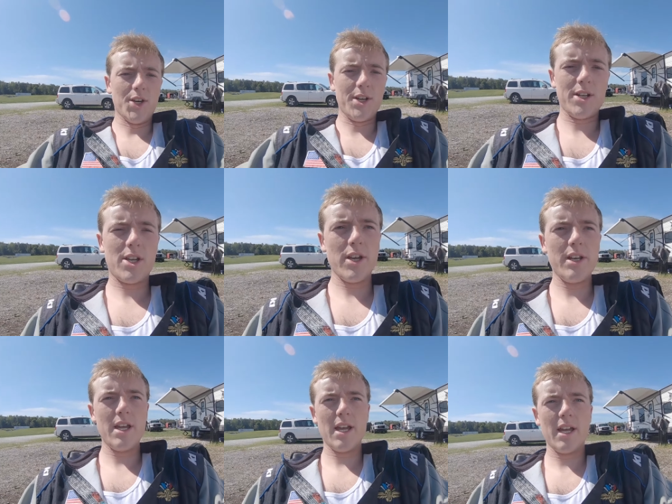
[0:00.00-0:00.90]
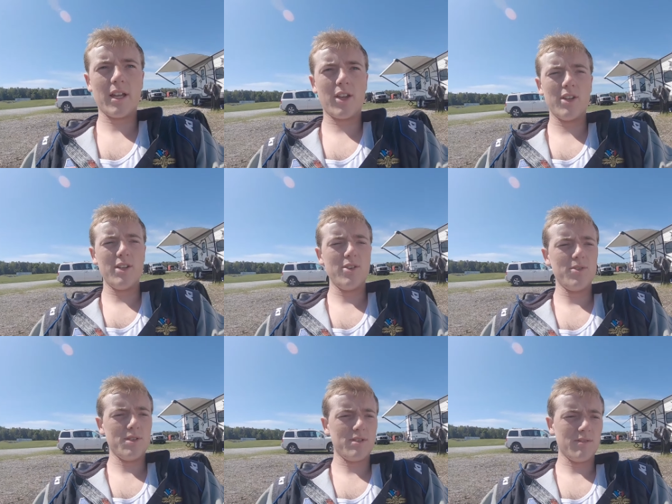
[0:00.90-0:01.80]
Good, good, uh, good
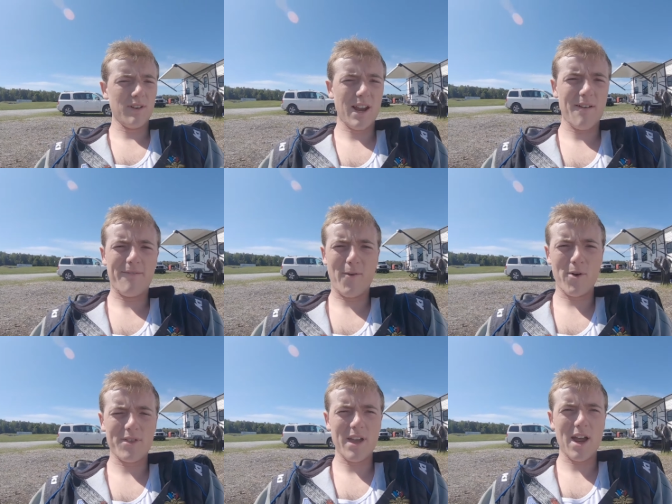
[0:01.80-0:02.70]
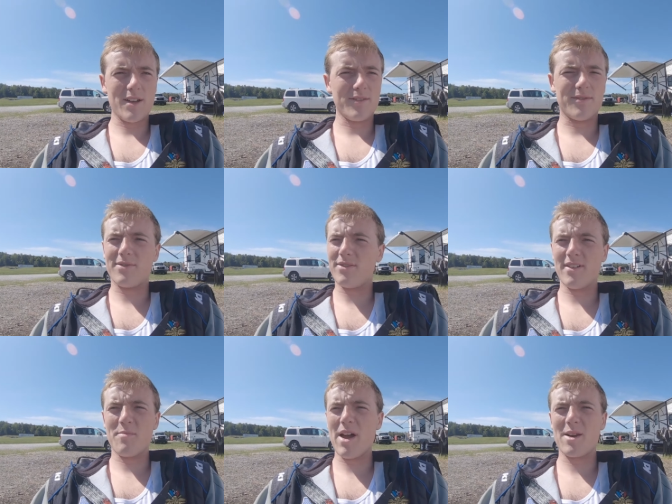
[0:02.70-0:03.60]
news. I got fourth out of
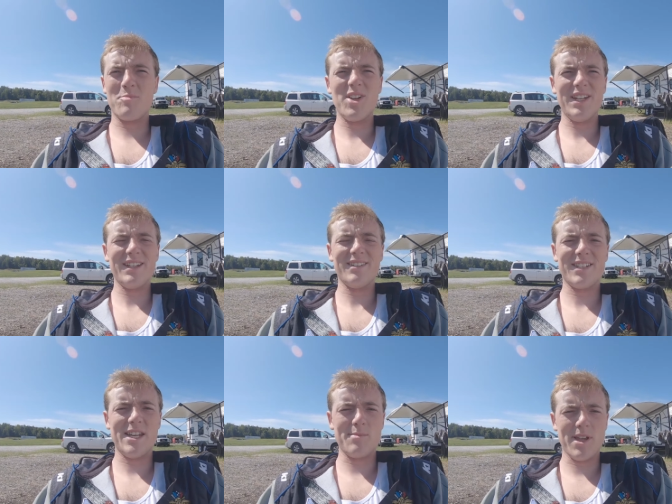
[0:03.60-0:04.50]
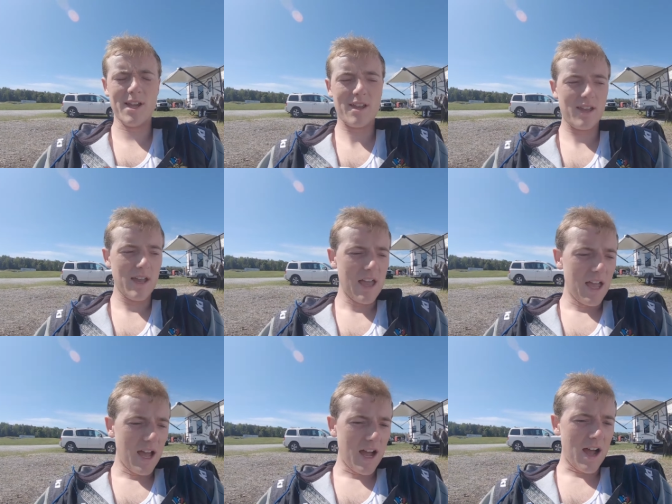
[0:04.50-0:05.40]
about a billion, it seemed like.
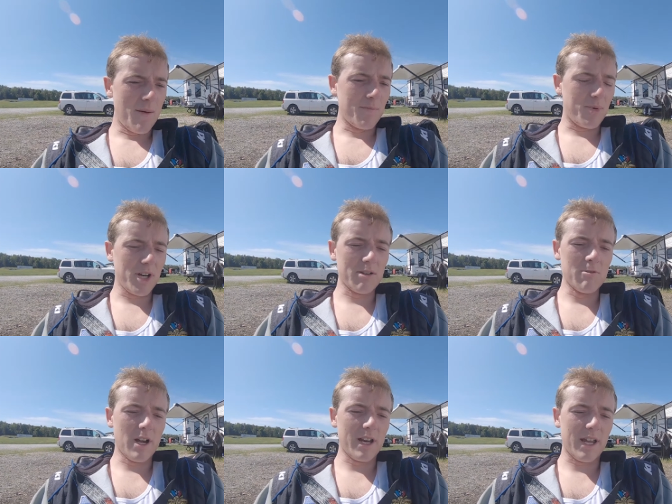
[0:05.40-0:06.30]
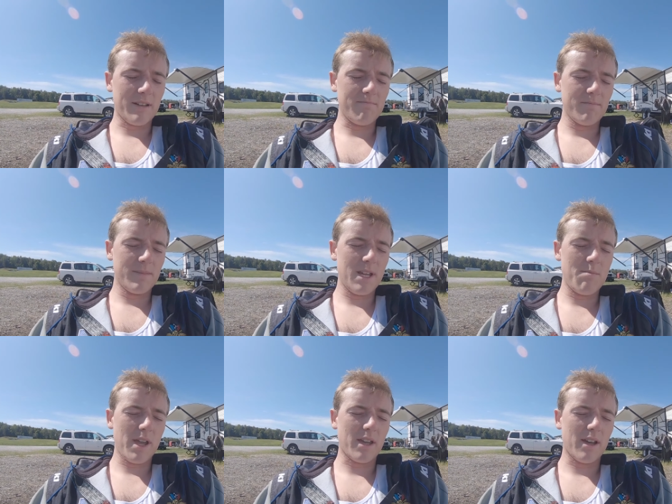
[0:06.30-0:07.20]
Um, pretty good run. I did
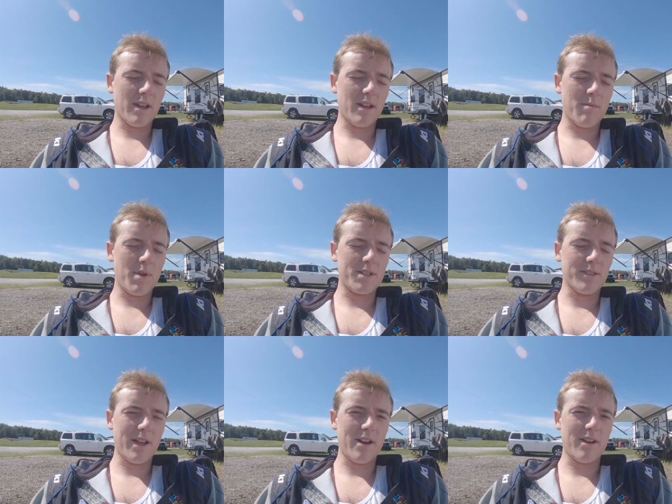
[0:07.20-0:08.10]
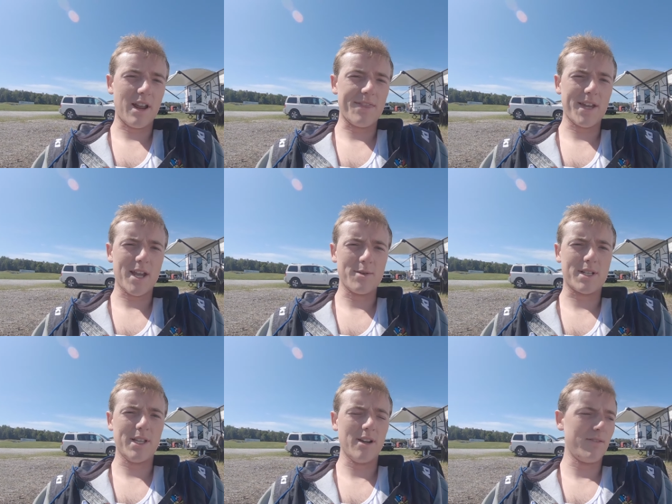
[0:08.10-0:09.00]
make a, a mental error, and I thought I was
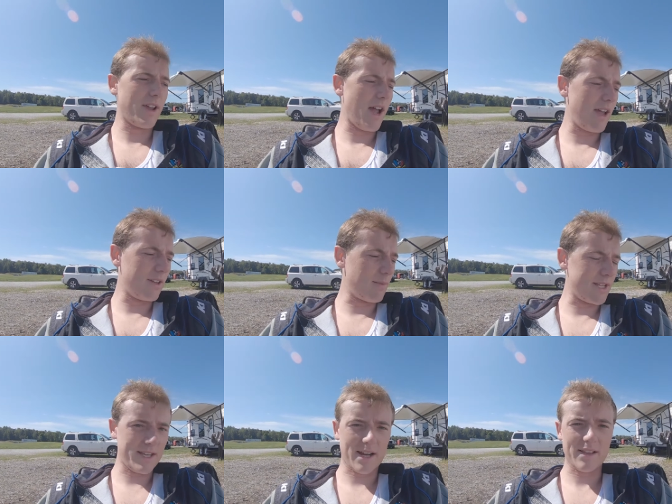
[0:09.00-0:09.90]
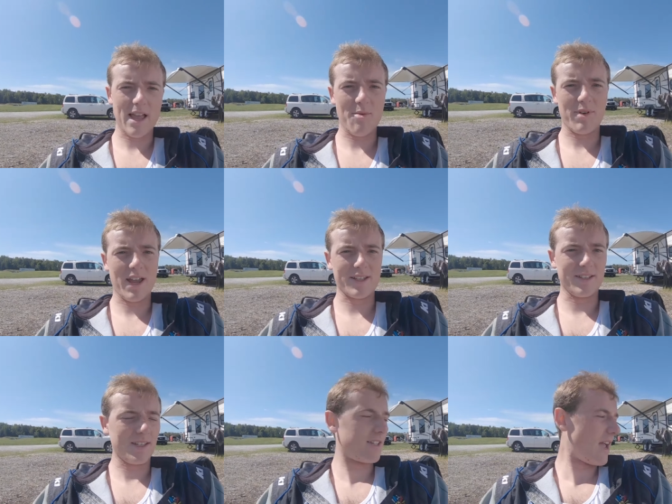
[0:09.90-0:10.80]
clear of a guy on my second lap, and I
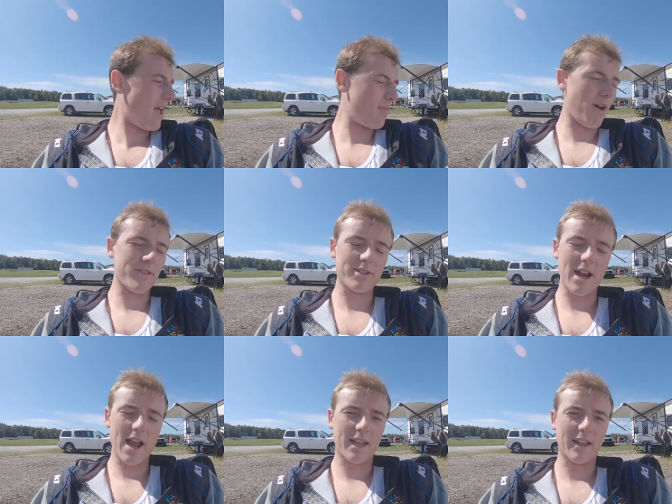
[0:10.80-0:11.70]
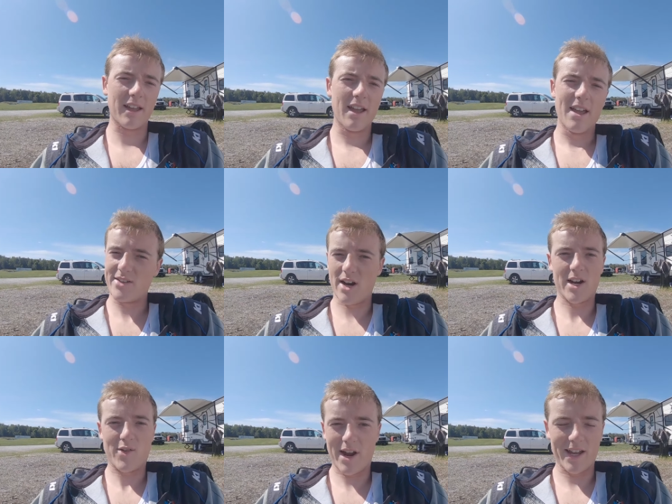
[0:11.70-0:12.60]
accidentally got him off track. Yeah,
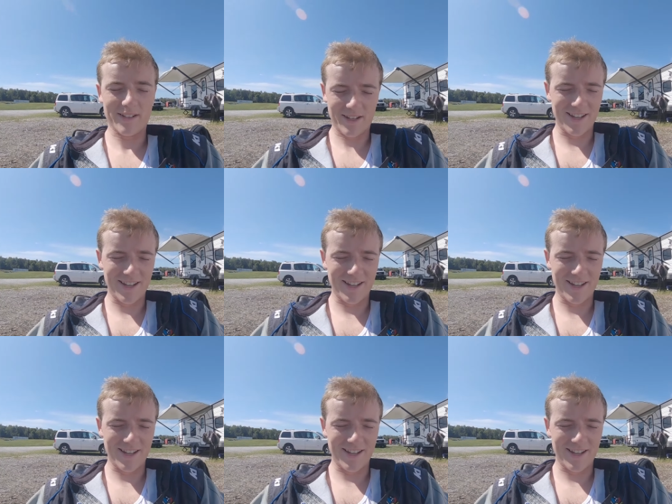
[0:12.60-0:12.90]
sorry, Grant.